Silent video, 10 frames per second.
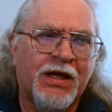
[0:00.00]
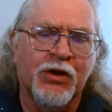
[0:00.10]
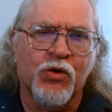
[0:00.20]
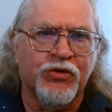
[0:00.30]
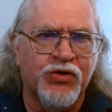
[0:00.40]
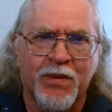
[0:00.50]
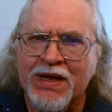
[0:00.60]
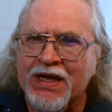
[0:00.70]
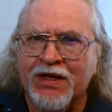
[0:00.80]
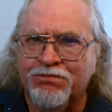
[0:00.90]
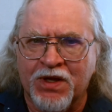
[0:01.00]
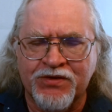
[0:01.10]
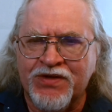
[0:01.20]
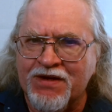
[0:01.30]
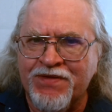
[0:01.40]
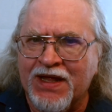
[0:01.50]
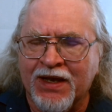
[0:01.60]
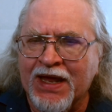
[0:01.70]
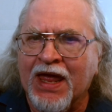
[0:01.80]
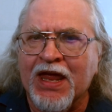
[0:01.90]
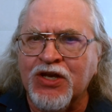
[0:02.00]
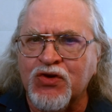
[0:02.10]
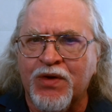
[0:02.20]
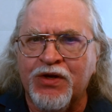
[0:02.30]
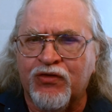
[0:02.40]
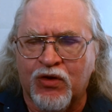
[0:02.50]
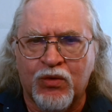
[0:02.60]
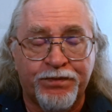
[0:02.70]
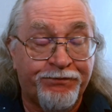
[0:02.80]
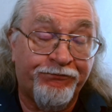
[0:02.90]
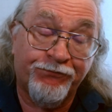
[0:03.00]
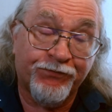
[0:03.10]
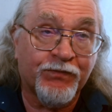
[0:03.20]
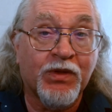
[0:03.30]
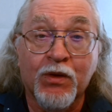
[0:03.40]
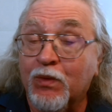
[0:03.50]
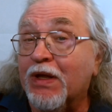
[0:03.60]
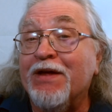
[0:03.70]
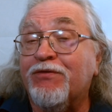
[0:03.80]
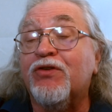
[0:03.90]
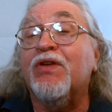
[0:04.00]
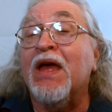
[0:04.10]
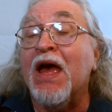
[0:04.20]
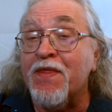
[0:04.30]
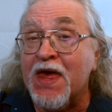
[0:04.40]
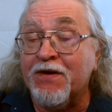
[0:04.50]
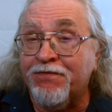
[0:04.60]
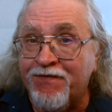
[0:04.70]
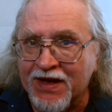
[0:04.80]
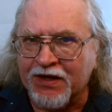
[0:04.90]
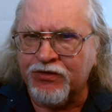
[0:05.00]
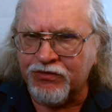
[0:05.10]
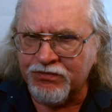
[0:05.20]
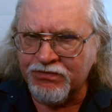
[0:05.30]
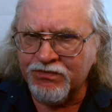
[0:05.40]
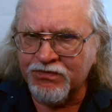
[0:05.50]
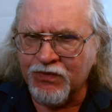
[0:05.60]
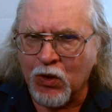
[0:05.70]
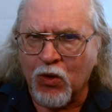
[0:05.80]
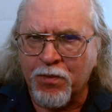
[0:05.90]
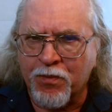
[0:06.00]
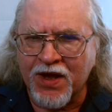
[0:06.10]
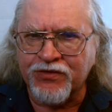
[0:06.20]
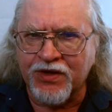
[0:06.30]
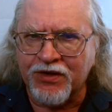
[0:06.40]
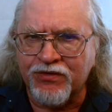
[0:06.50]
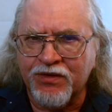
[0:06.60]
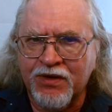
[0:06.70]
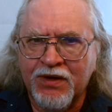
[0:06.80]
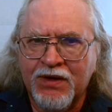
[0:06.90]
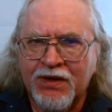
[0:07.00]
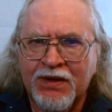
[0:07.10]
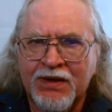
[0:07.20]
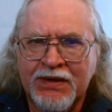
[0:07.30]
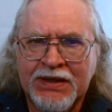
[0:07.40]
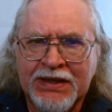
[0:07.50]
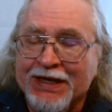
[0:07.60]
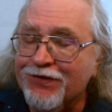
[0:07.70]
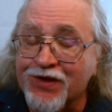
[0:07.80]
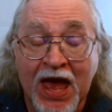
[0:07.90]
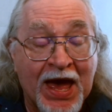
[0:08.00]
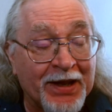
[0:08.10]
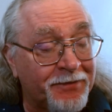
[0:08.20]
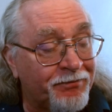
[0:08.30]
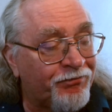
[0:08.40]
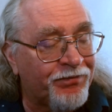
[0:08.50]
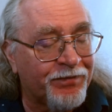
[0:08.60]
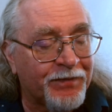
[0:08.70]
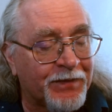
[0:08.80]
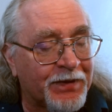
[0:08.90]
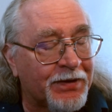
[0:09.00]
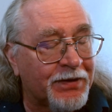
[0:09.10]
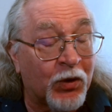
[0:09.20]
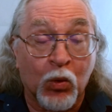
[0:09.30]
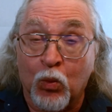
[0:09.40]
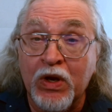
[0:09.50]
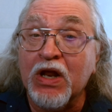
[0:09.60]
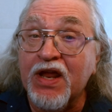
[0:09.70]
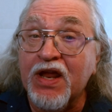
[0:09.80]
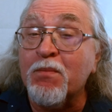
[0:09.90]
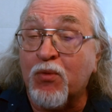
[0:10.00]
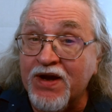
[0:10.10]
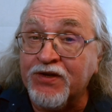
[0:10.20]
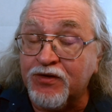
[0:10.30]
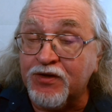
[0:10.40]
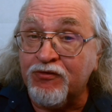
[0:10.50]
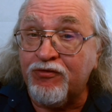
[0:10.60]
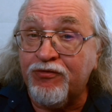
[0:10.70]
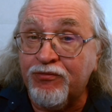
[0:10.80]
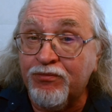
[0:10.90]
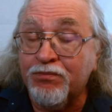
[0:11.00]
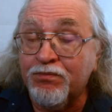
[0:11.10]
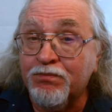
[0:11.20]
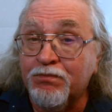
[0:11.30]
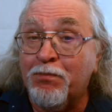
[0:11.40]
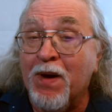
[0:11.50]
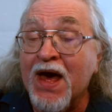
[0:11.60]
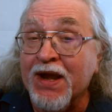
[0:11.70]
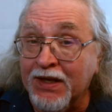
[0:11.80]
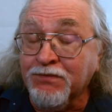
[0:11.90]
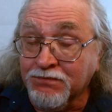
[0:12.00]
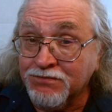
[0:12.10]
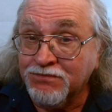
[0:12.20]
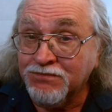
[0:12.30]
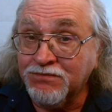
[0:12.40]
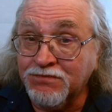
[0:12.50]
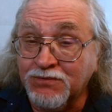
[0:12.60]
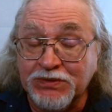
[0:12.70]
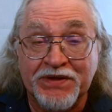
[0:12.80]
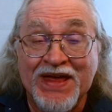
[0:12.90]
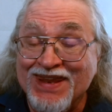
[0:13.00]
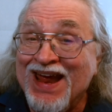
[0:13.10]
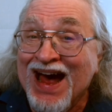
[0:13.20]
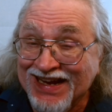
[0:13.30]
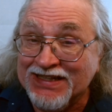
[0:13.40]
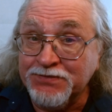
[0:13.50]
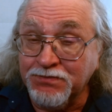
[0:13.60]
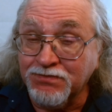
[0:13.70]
of course, he does have that leg injury, so we'll have to see how that affects the whole process. He's got a really impressive body with that height.